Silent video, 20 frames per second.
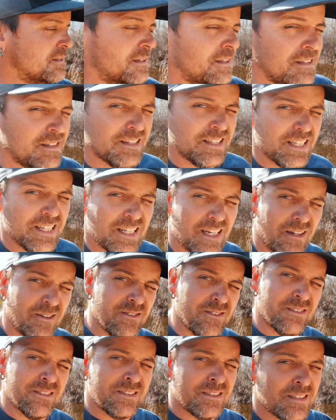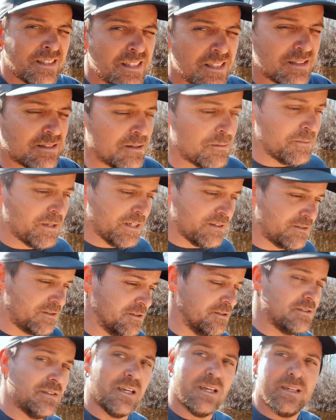Get out, get some
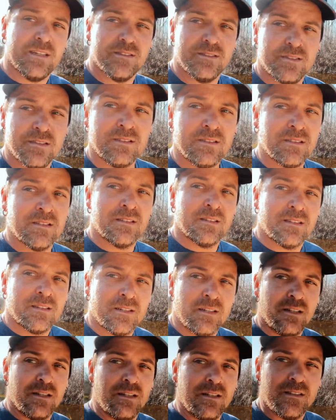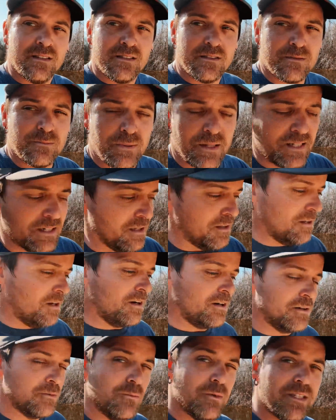exercise. It's been a
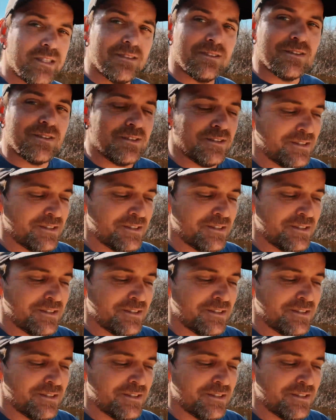long winter.